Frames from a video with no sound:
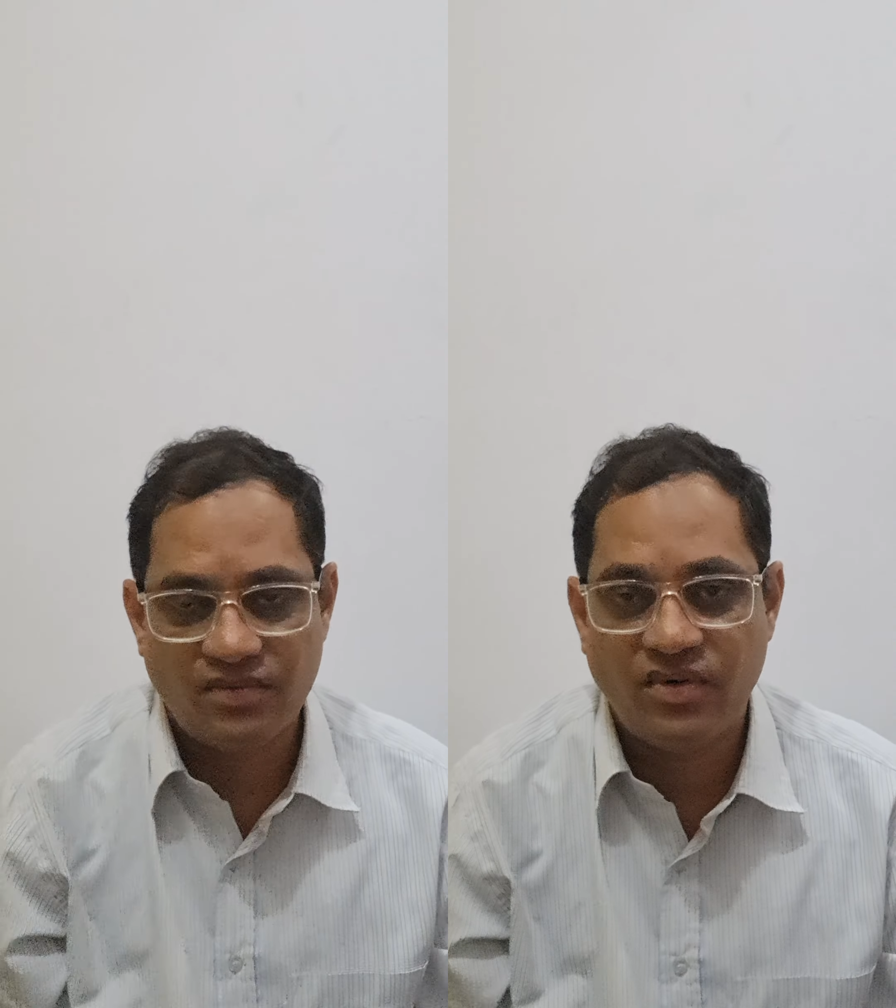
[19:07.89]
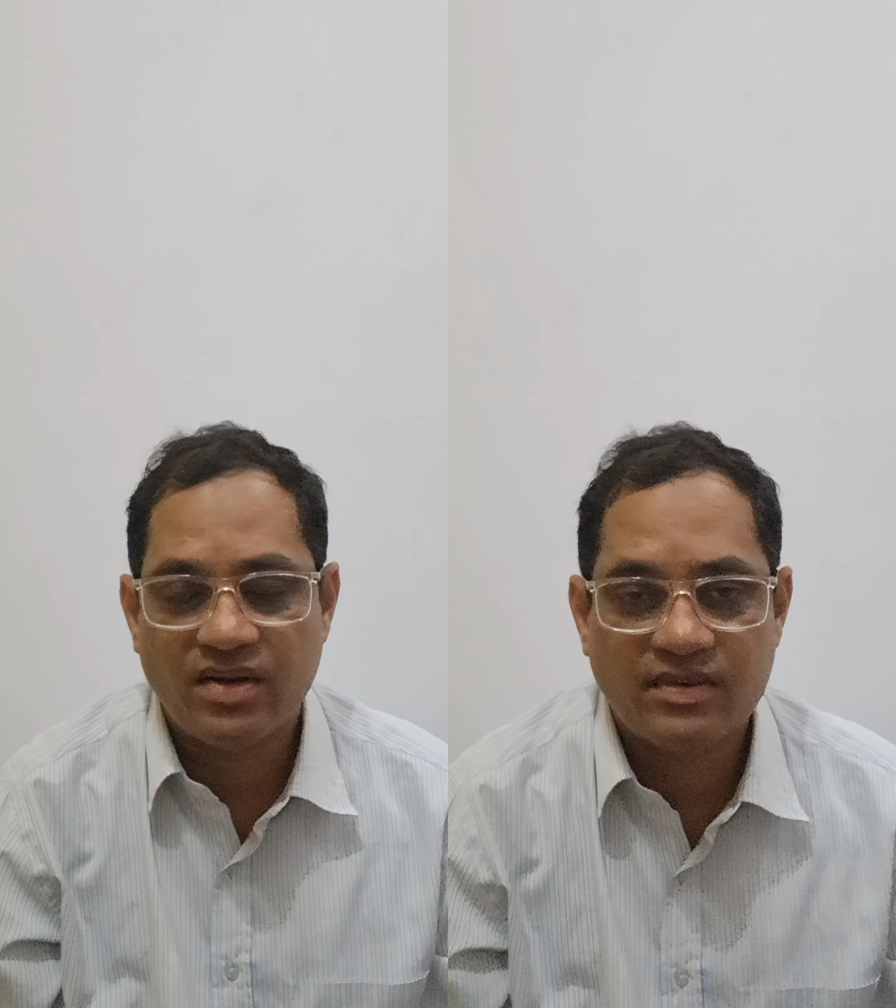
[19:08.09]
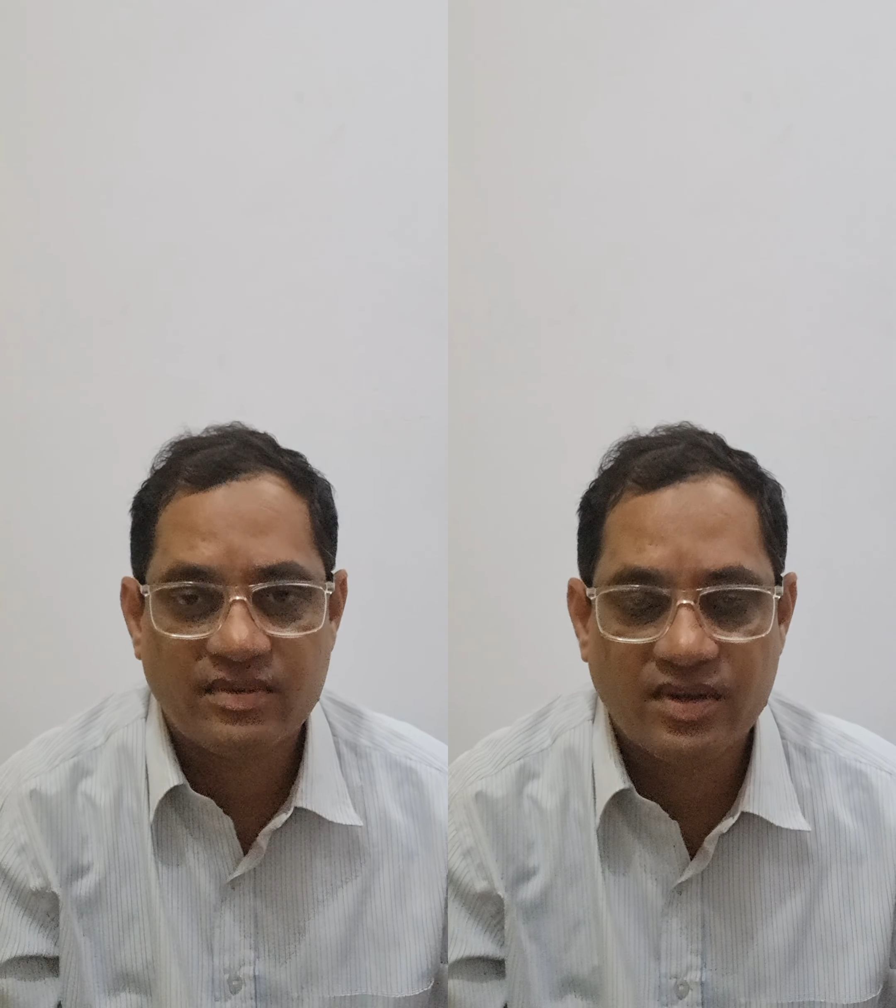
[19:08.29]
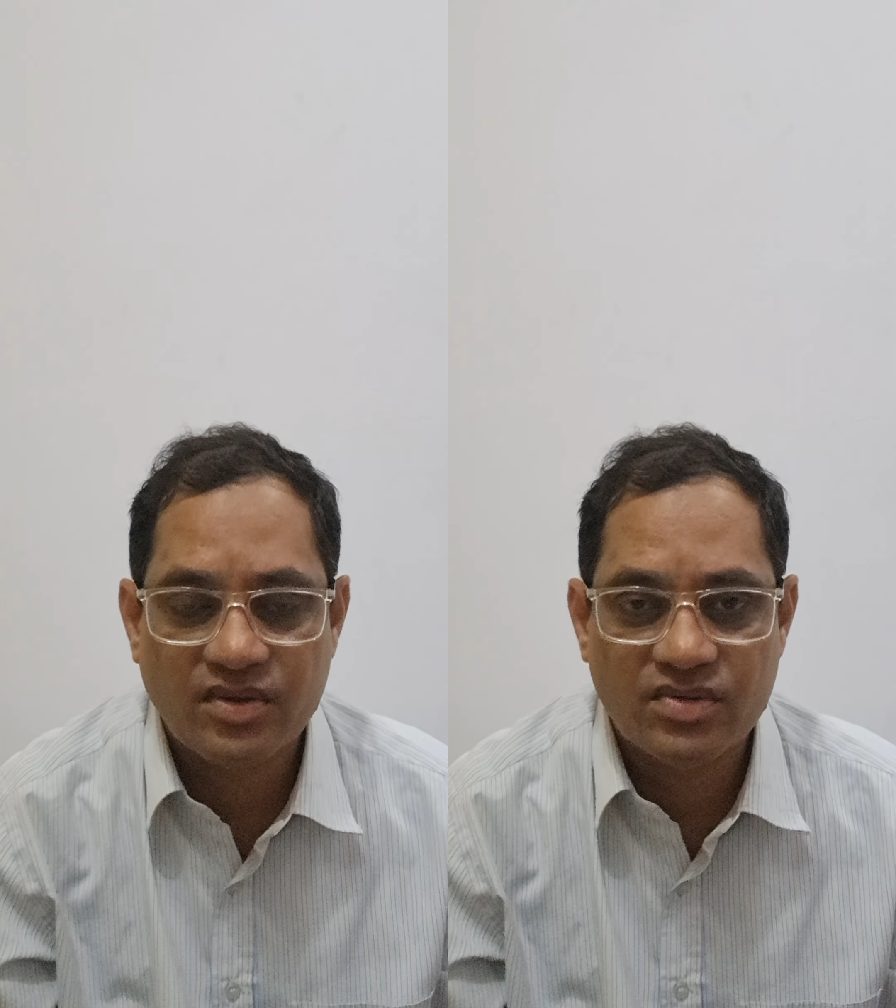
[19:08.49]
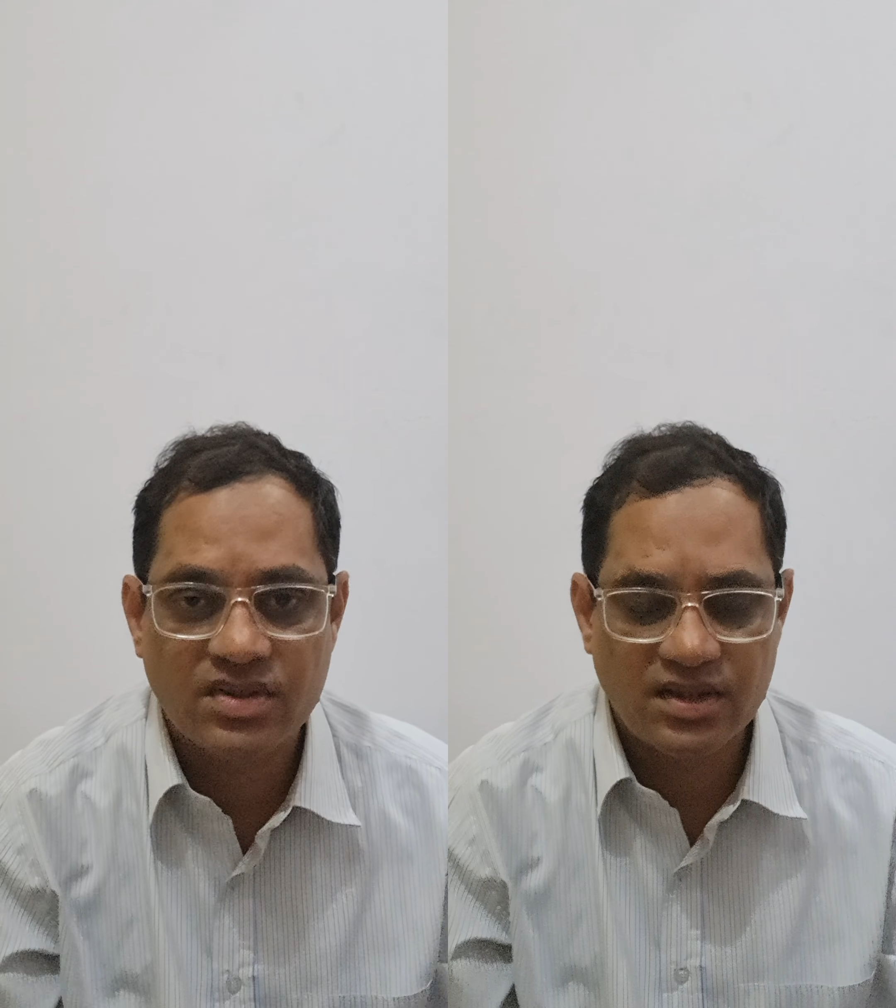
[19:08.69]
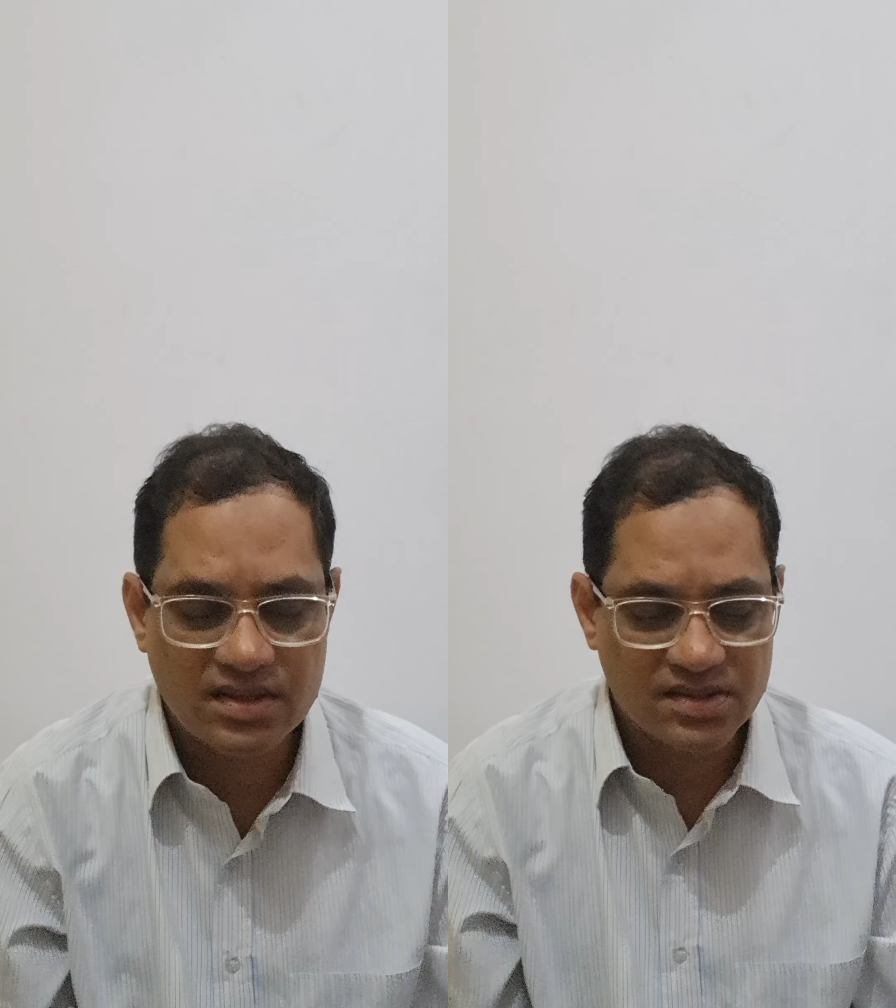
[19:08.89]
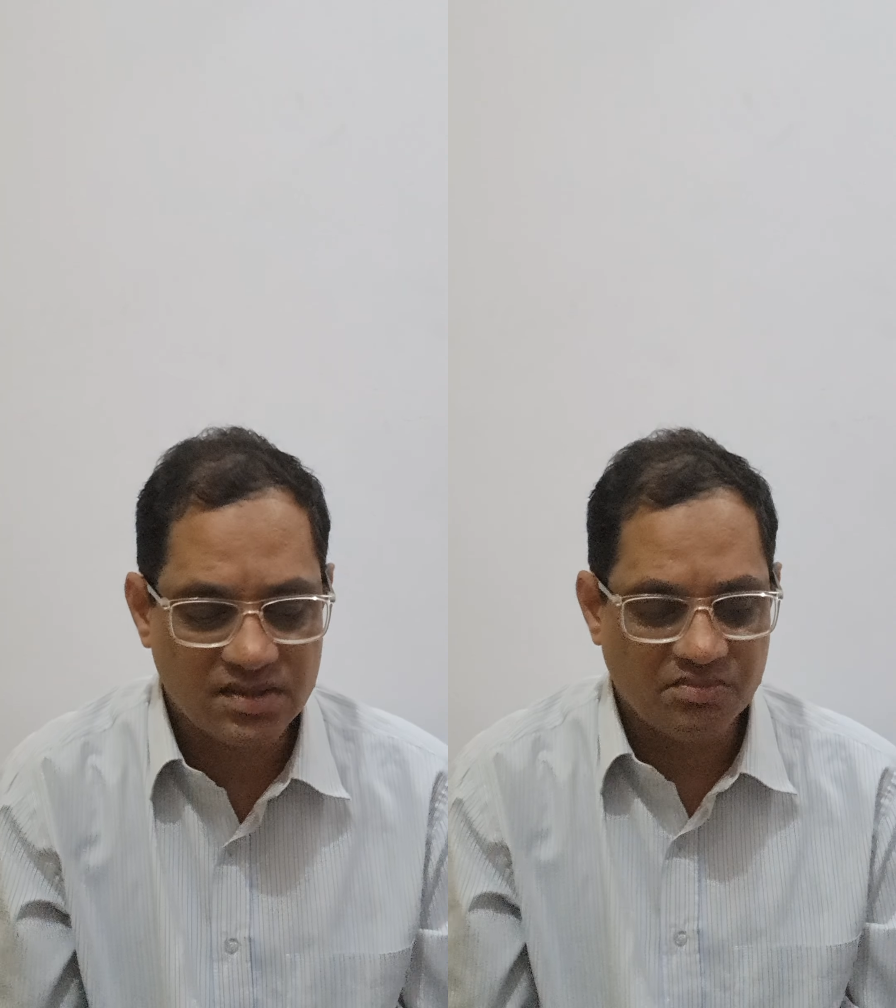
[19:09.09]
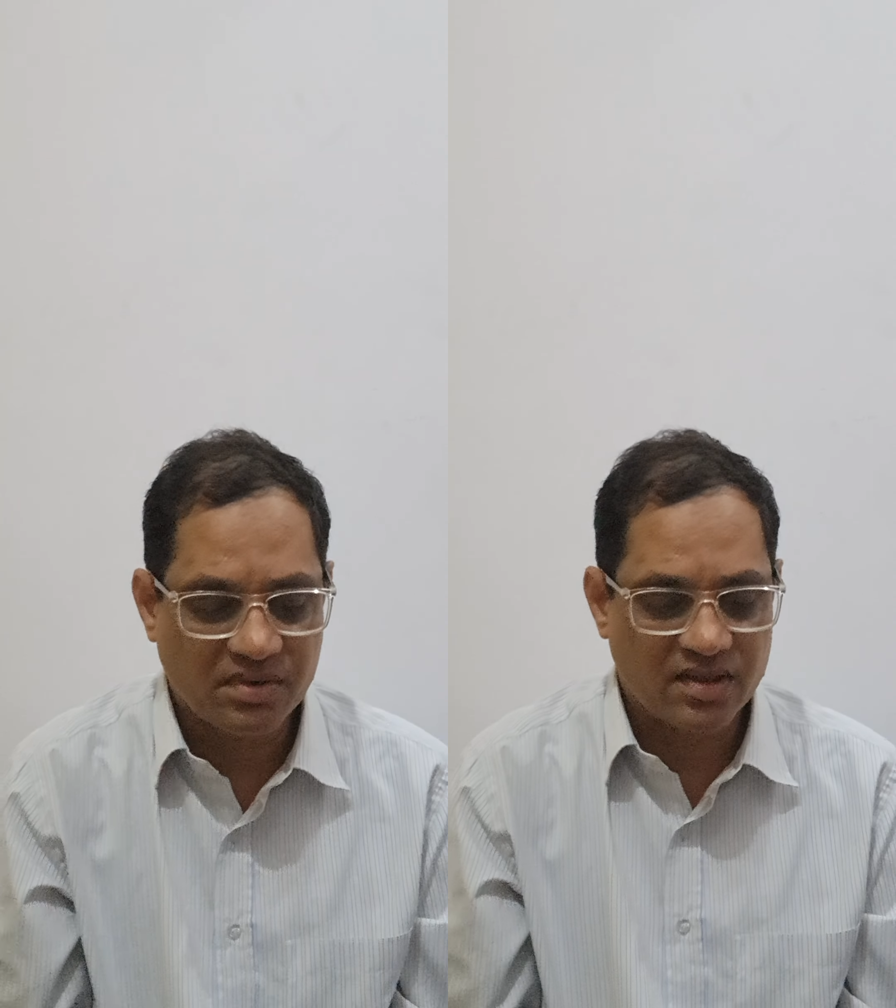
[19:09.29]
whatever it is
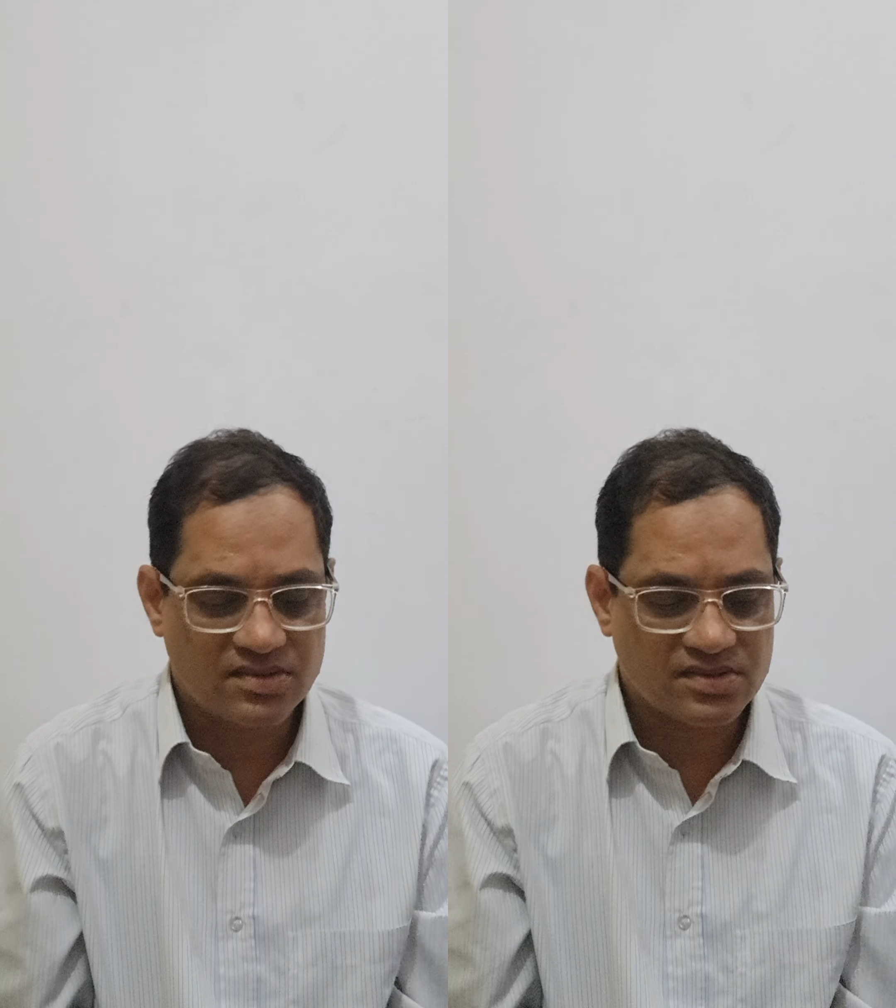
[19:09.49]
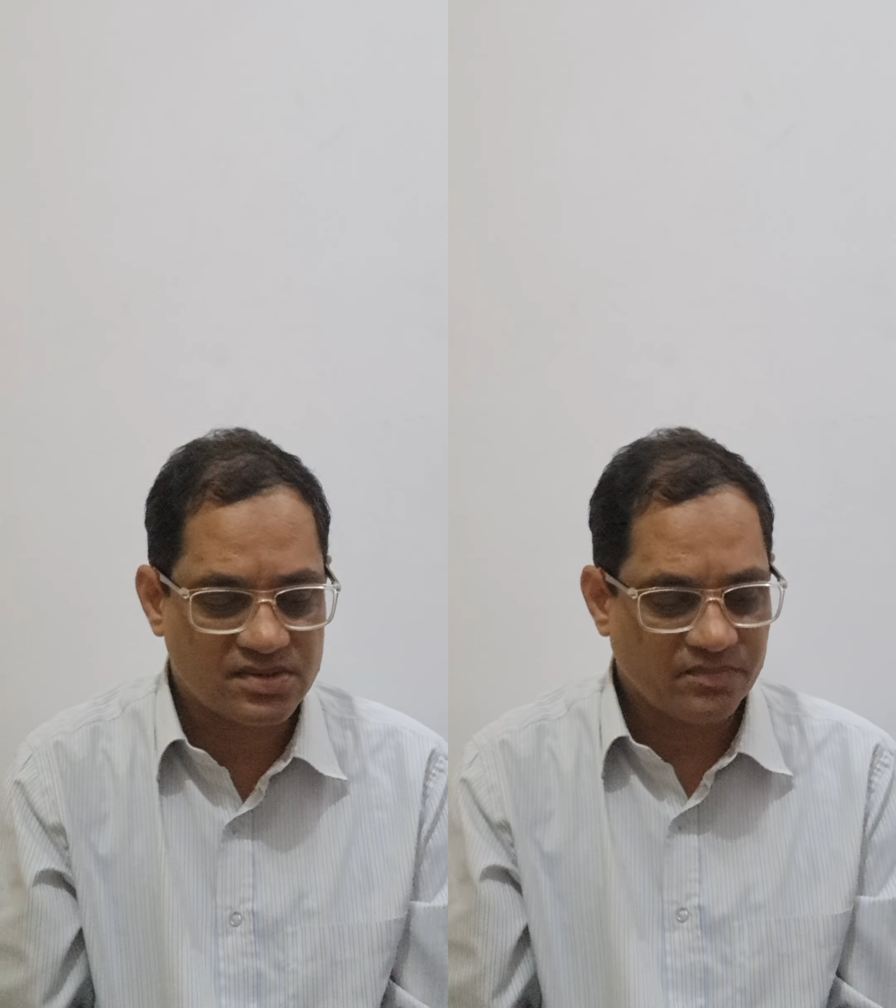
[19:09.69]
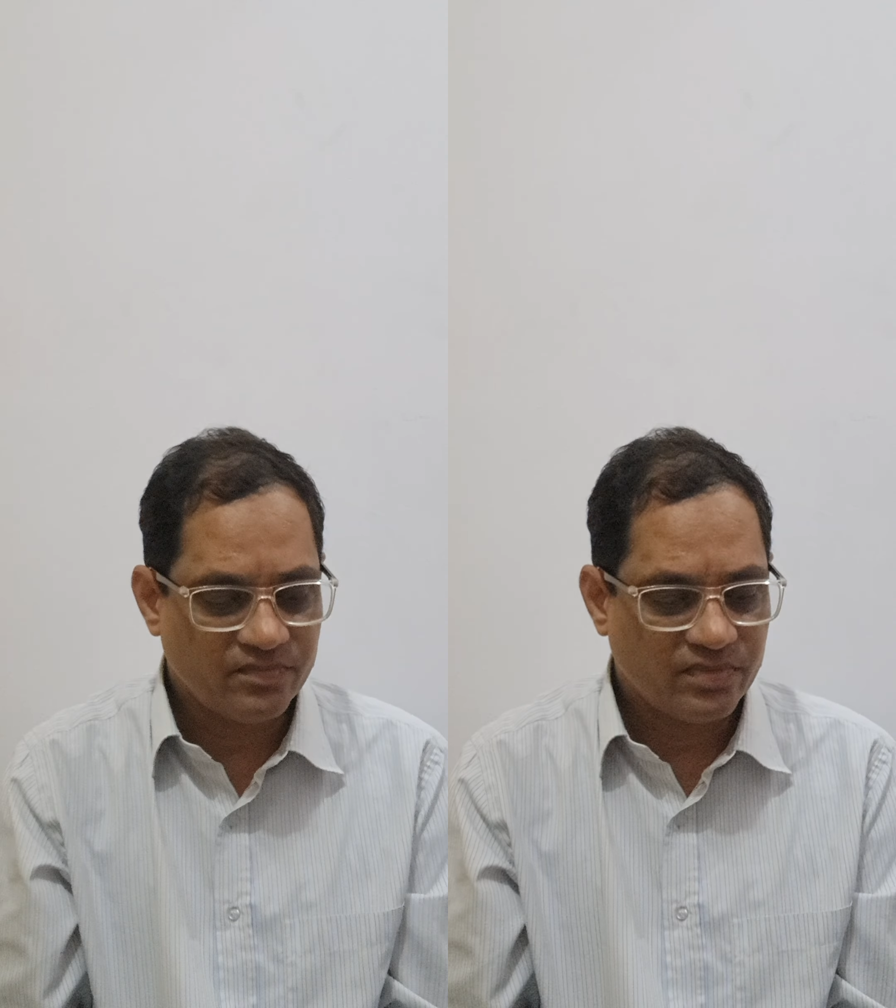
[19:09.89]
in brains.